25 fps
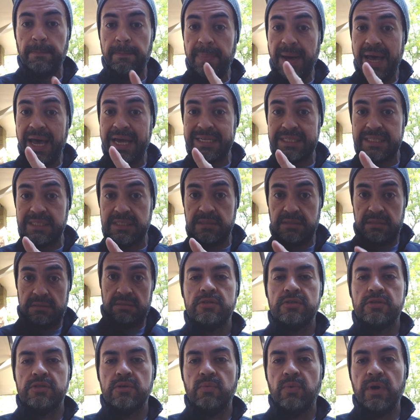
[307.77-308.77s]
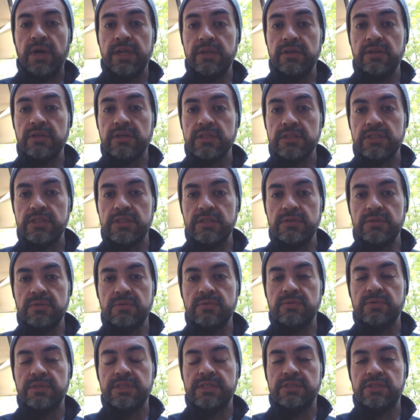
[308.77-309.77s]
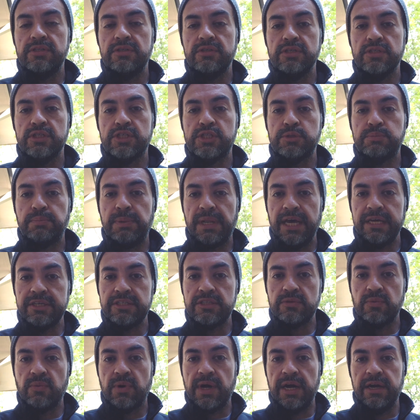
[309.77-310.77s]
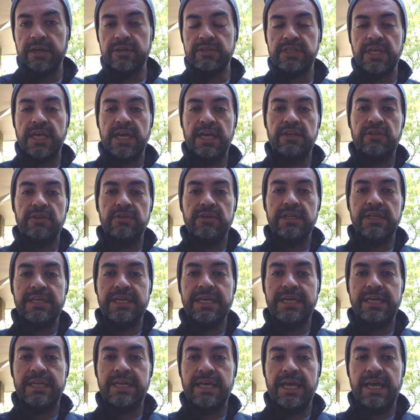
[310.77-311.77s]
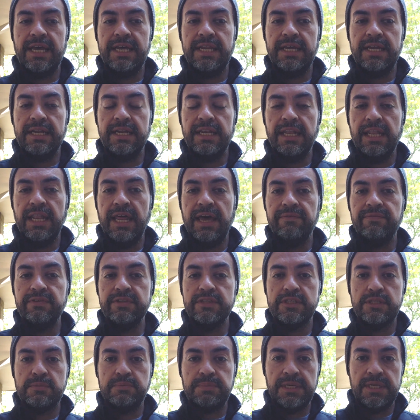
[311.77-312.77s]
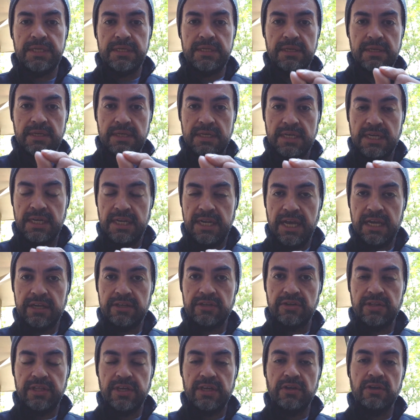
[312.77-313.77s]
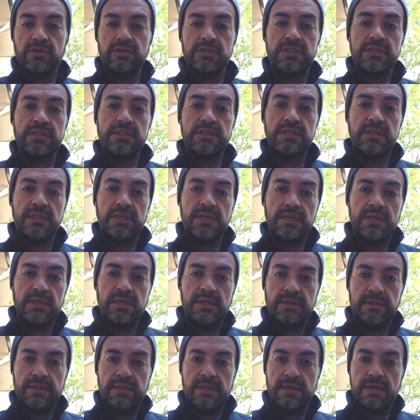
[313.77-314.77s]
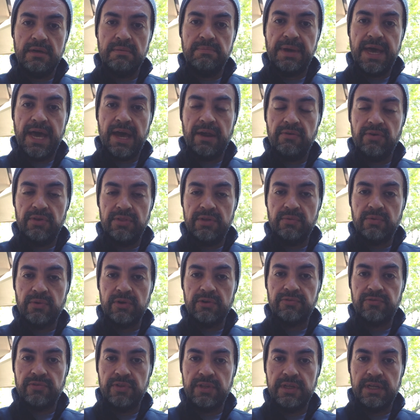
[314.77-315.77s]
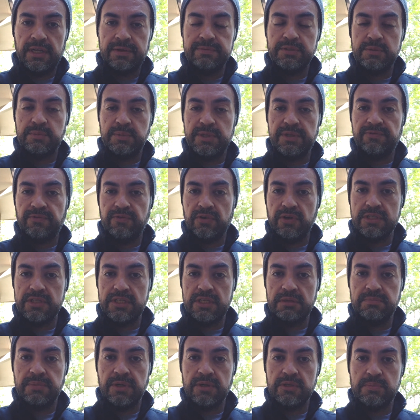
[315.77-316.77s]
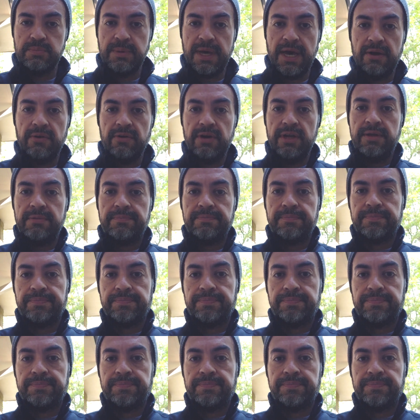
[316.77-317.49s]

But So what you can do is you can splice the wires and you can get an 11-speed connector that goes into the battery that works for the 11-speed for a seat post battery.